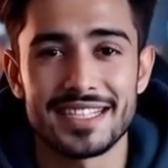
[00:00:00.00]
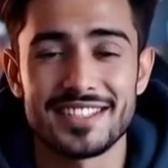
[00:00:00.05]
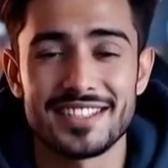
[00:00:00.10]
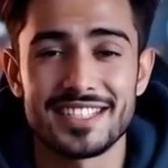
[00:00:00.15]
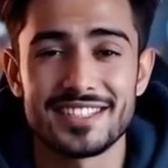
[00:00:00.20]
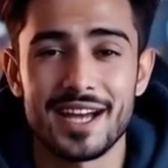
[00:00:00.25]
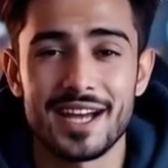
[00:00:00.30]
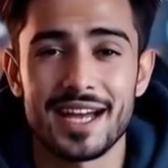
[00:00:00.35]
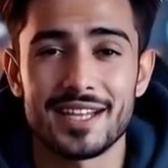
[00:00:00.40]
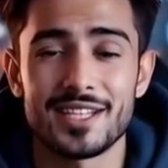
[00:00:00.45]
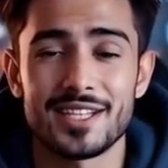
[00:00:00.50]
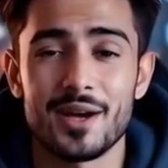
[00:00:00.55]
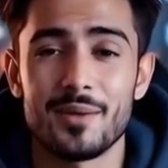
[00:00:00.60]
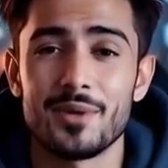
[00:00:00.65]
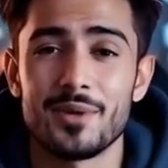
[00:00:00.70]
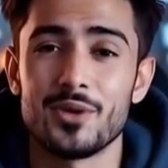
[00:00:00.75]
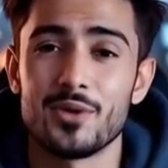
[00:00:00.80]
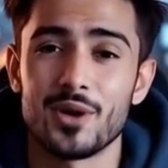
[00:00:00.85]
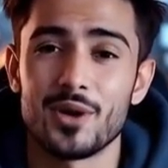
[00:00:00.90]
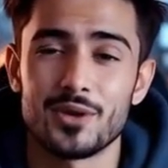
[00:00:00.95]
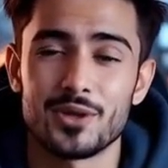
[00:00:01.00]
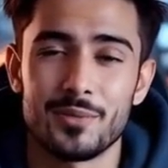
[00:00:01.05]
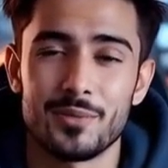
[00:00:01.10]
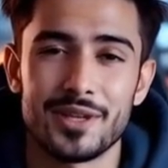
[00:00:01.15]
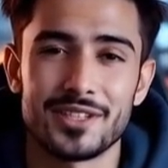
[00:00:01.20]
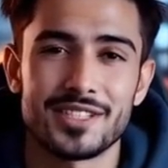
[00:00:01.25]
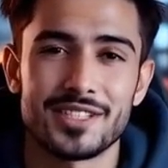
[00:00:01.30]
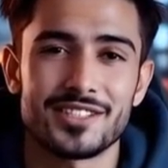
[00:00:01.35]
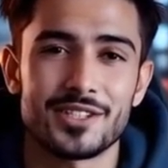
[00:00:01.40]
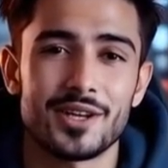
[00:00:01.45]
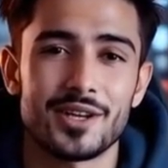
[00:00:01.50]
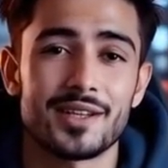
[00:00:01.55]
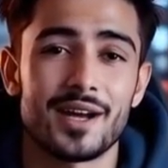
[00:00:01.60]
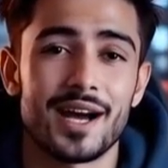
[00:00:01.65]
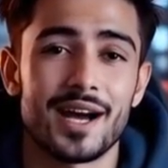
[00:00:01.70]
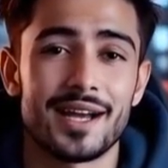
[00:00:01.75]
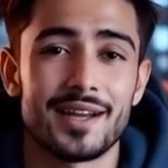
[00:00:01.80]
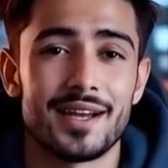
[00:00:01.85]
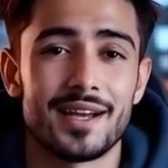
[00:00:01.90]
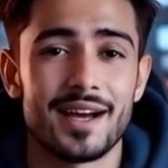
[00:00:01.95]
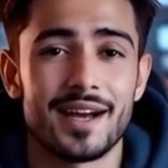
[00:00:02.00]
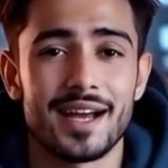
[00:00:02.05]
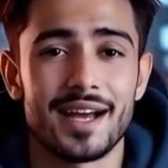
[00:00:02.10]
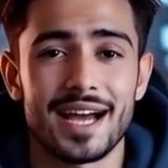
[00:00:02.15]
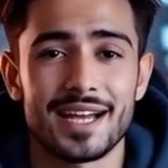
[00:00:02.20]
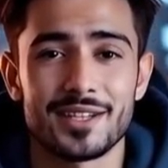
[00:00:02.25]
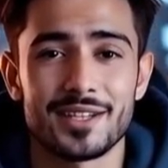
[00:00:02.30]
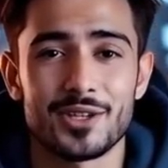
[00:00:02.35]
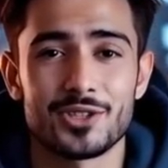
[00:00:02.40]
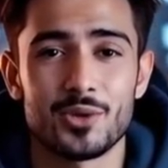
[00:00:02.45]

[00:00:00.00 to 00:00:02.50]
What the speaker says: is designed to help you grow your business online, and their